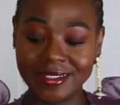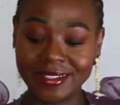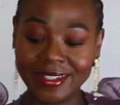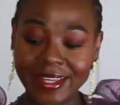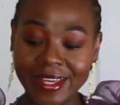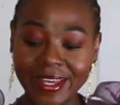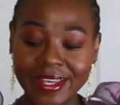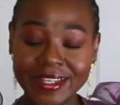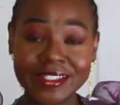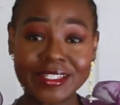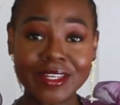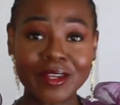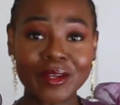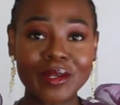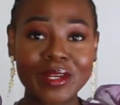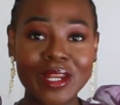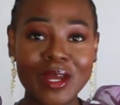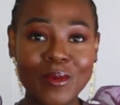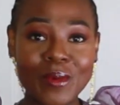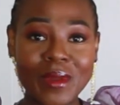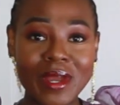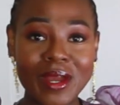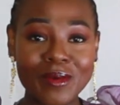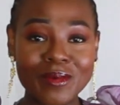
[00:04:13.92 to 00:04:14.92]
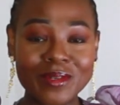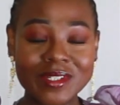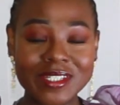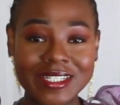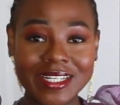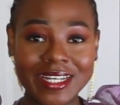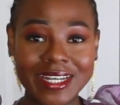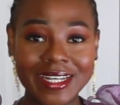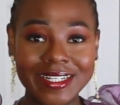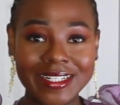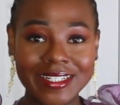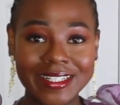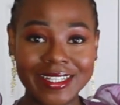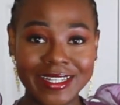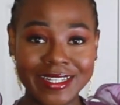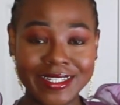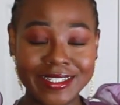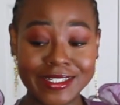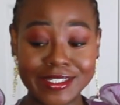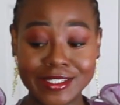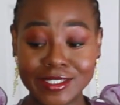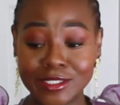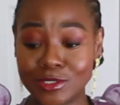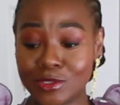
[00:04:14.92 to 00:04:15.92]
Here is another way I will style it,
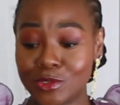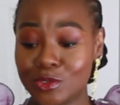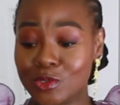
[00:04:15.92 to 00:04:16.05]
ladies.